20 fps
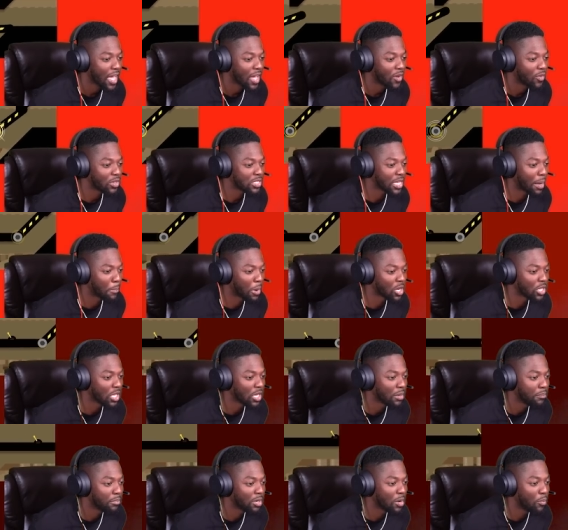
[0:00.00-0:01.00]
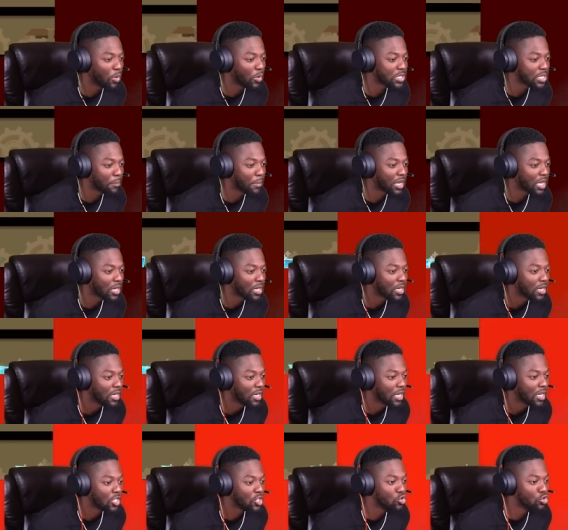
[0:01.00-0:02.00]
What's up, brother? Come on, what's up, brother?
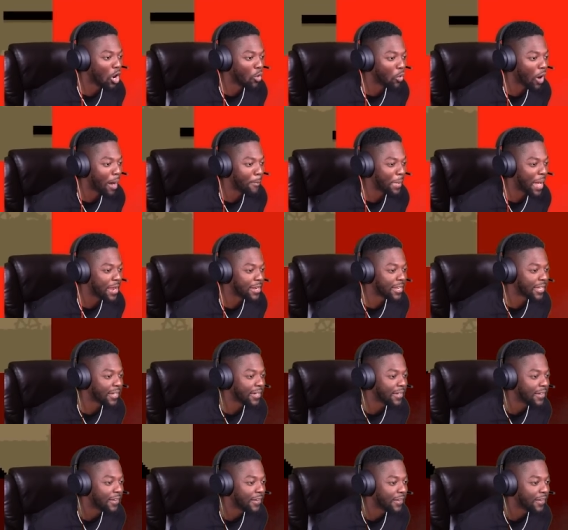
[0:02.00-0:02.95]
You know where I'm at, nigga.